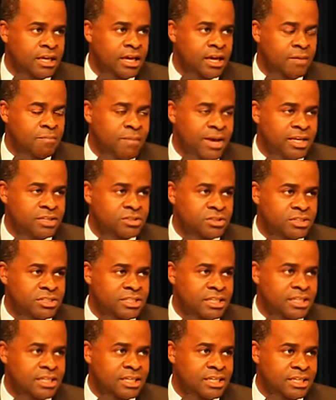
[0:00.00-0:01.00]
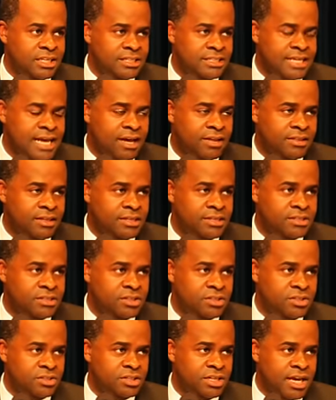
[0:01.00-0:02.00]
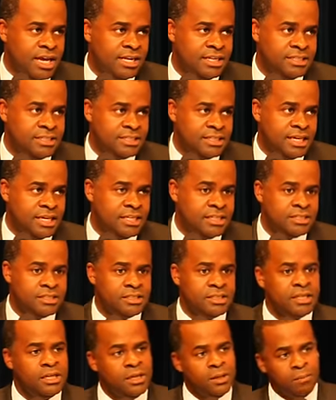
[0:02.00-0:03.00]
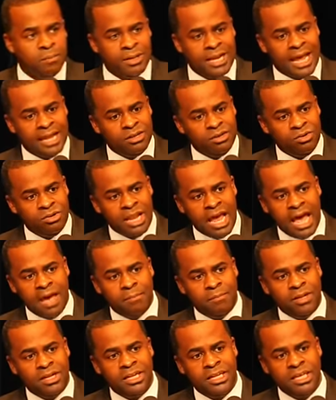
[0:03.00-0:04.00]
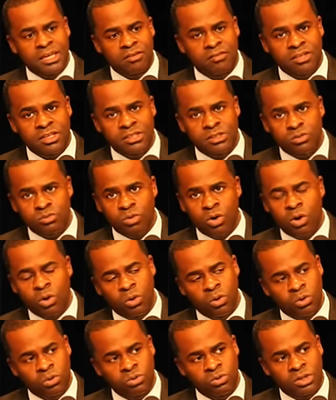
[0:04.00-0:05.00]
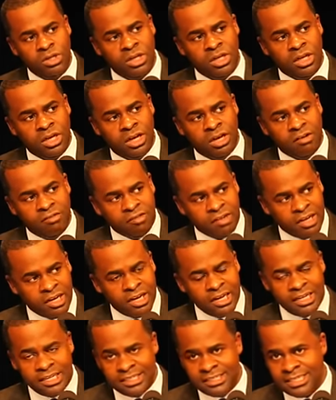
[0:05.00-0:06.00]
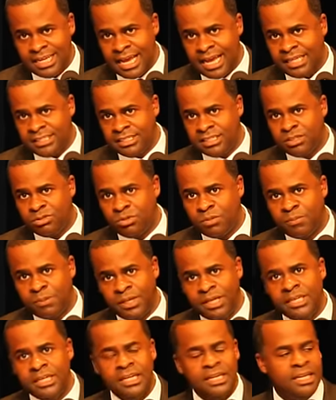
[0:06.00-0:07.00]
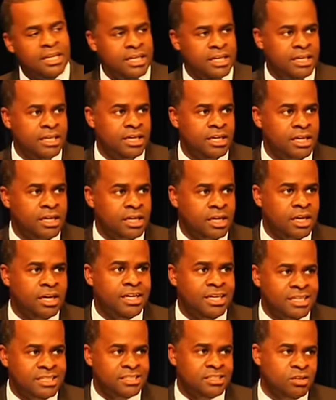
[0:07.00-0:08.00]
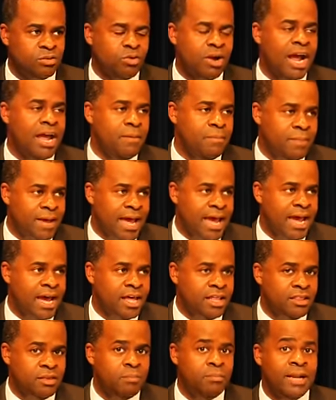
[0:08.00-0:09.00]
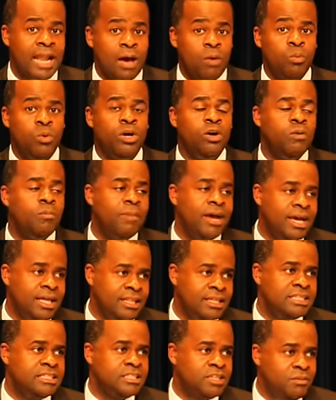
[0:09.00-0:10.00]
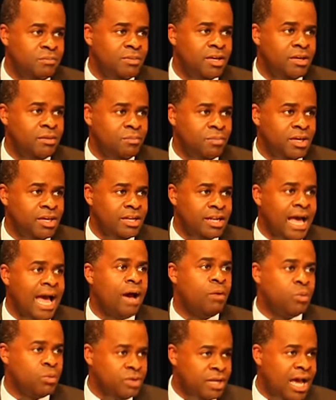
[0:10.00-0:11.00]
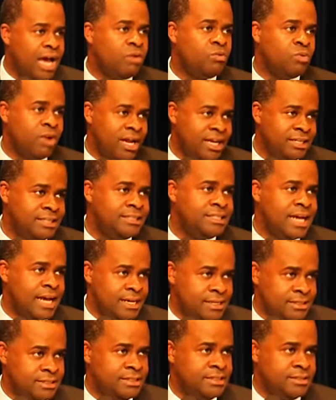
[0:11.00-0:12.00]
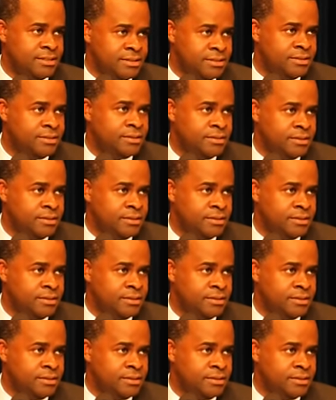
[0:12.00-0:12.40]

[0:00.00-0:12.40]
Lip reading: major city in the southeastern United States. But I do not believe this role of cutting taxes repeatedly is the right path. But I will make this commitment: I will not raise taxes